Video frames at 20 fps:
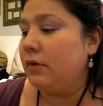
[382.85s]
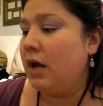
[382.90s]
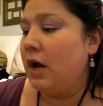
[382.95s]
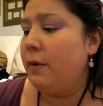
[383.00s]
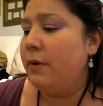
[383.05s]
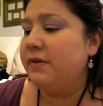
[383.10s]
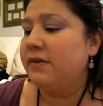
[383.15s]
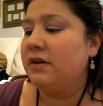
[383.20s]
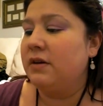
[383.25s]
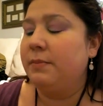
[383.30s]
I
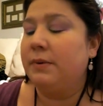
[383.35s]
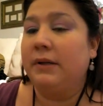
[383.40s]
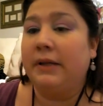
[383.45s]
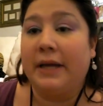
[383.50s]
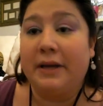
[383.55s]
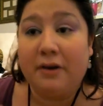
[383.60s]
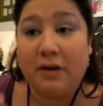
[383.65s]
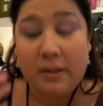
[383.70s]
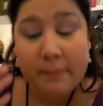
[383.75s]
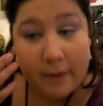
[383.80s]
was going to put
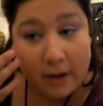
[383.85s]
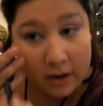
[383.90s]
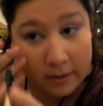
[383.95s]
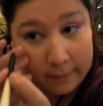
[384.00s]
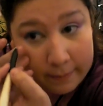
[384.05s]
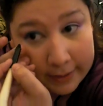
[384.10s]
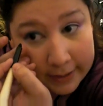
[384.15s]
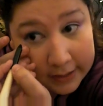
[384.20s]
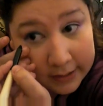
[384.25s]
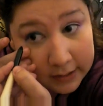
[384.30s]
liner on the
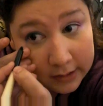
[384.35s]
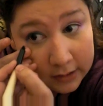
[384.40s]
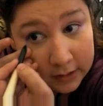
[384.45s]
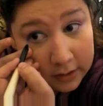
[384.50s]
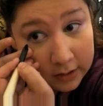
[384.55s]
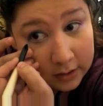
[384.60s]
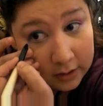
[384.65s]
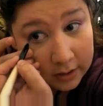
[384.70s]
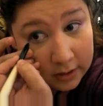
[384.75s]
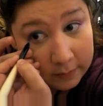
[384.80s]
bottom, but
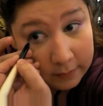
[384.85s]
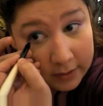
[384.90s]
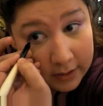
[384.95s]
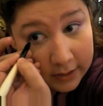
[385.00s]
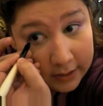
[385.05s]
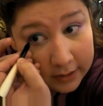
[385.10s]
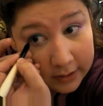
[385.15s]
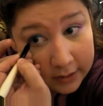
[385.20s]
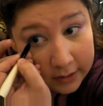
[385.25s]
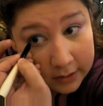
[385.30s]
I'm
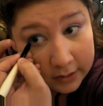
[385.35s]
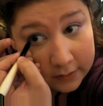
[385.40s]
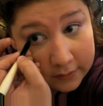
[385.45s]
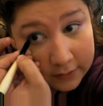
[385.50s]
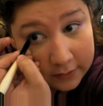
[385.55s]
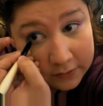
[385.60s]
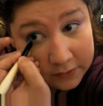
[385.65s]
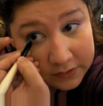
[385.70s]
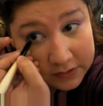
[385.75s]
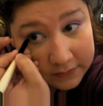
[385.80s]
not, and in the
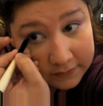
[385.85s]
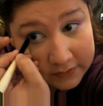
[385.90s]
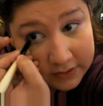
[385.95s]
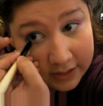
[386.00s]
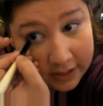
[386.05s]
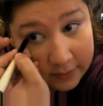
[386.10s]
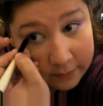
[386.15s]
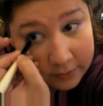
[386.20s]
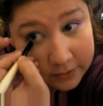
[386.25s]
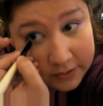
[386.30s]
interest of
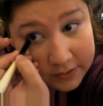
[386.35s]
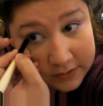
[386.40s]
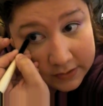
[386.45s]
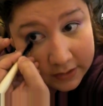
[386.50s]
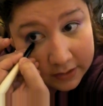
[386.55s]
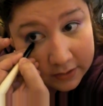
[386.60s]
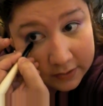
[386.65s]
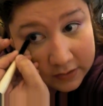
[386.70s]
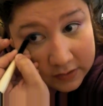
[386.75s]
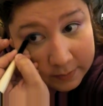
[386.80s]
time, we're just
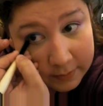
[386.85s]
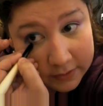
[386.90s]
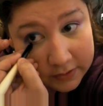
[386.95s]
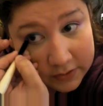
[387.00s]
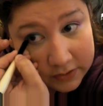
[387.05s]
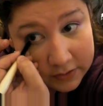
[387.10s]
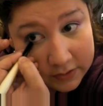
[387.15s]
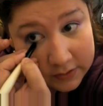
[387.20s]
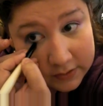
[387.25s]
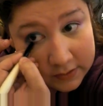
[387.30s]
going to
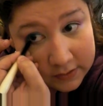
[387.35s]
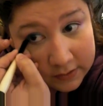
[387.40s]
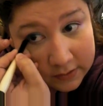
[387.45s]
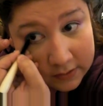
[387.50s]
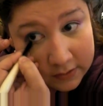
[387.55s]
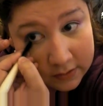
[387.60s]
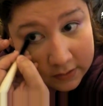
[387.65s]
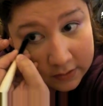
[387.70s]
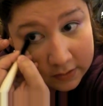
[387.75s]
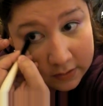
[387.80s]
smudge this
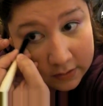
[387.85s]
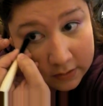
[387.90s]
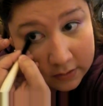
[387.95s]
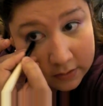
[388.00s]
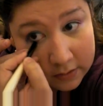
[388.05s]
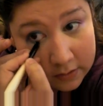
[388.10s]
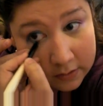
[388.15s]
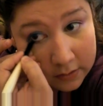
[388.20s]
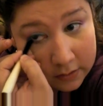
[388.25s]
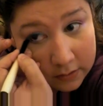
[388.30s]

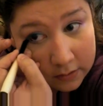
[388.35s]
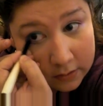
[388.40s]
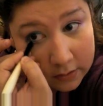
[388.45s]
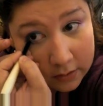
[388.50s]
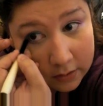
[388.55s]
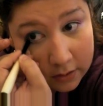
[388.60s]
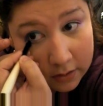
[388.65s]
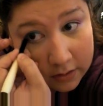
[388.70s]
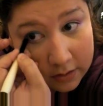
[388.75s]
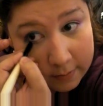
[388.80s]

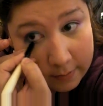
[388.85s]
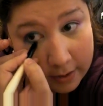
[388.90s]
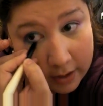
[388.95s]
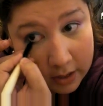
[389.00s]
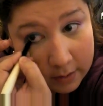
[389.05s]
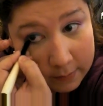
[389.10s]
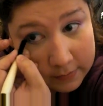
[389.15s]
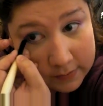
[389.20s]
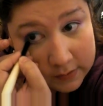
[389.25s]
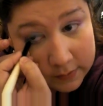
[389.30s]
on the
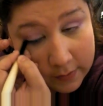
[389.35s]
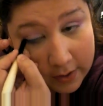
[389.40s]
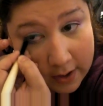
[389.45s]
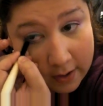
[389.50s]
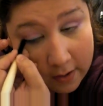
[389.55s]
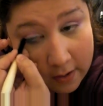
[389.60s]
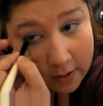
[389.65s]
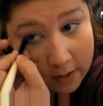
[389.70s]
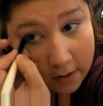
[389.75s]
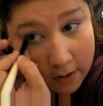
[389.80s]
bottom as
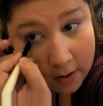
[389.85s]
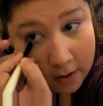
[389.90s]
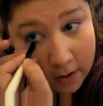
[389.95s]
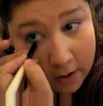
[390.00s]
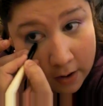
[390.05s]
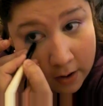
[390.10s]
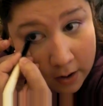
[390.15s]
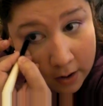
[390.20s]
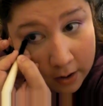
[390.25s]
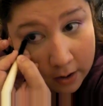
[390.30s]
well.
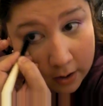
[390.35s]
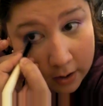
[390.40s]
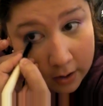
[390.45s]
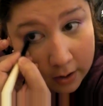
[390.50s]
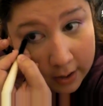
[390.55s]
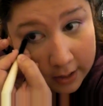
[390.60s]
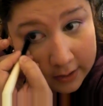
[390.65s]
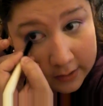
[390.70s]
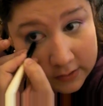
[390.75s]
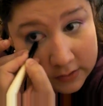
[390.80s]

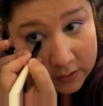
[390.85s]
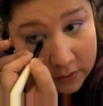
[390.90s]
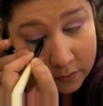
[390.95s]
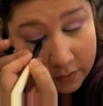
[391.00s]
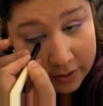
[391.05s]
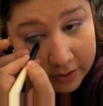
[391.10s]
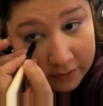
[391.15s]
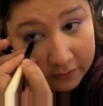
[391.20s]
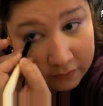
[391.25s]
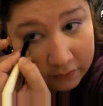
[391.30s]
Now you don't
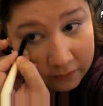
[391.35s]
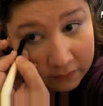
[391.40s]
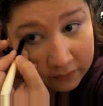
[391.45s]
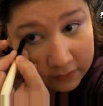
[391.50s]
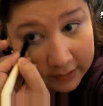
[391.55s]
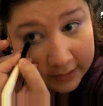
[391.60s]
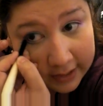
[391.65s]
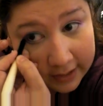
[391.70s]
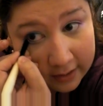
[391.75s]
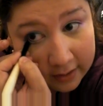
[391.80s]
want to
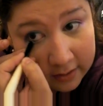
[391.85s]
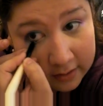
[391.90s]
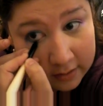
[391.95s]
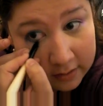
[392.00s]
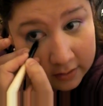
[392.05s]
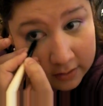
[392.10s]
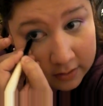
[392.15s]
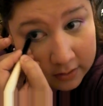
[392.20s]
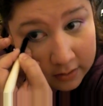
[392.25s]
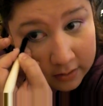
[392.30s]
flick
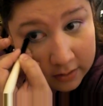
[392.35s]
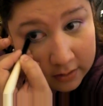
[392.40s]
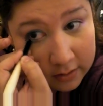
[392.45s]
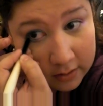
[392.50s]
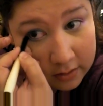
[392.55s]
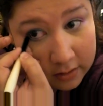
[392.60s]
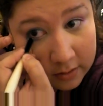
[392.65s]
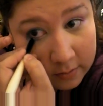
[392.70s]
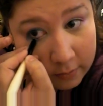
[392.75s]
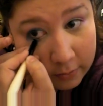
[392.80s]

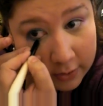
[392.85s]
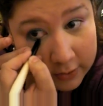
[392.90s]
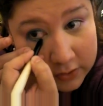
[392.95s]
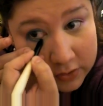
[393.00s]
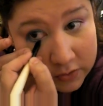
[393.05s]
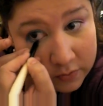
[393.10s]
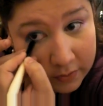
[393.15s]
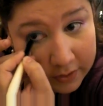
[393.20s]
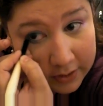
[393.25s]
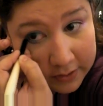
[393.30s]
the
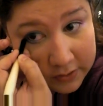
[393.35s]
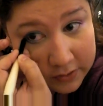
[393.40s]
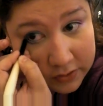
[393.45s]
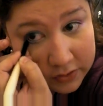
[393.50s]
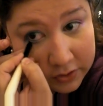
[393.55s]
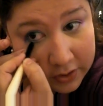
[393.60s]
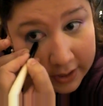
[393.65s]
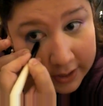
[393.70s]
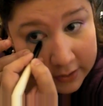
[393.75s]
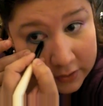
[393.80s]
brush, you want to
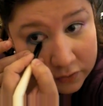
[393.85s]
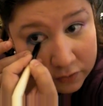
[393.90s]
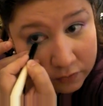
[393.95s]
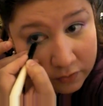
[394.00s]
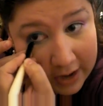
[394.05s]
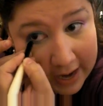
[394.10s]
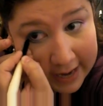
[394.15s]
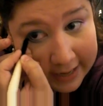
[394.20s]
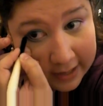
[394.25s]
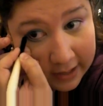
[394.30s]
just try and
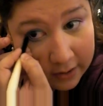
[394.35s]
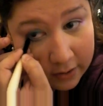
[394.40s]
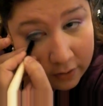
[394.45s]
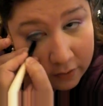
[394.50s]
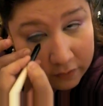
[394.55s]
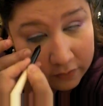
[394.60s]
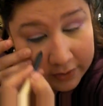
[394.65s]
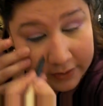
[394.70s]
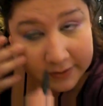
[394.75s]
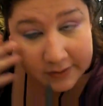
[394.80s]
drag it
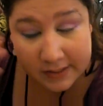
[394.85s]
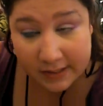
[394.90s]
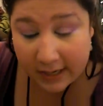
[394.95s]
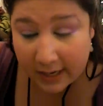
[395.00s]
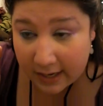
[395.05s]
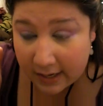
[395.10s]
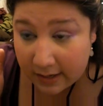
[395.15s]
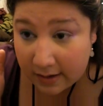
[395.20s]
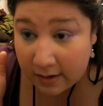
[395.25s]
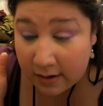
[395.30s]
over your
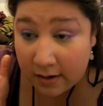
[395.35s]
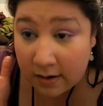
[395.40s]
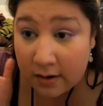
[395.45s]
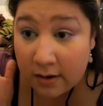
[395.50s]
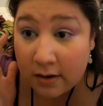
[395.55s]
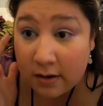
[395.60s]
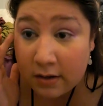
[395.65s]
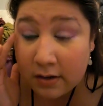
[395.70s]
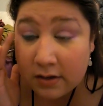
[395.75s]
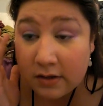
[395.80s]
skin
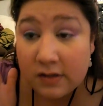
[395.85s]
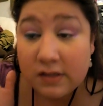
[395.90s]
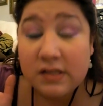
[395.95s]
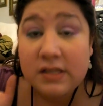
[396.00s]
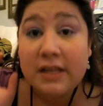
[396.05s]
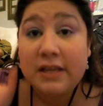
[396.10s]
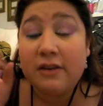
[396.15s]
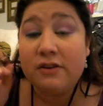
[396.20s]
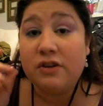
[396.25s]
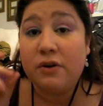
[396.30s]
so
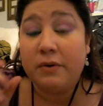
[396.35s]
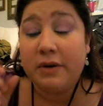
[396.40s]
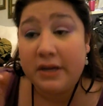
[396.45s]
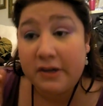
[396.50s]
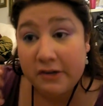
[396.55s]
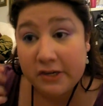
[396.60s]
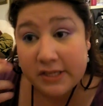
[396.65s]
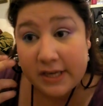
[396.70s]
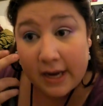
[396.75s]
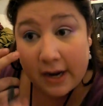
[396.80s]
that you don't
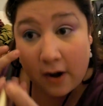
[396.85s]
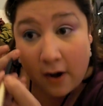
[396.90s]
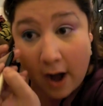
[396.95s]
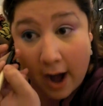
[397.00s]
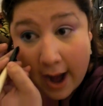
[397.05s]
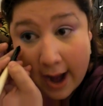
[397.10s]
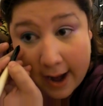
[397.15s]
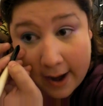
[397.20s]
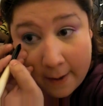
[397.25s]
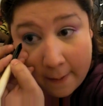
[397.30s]
irritate your
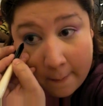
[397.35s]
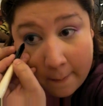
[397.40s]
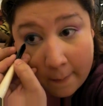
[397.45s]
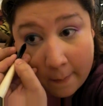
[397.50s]
eye.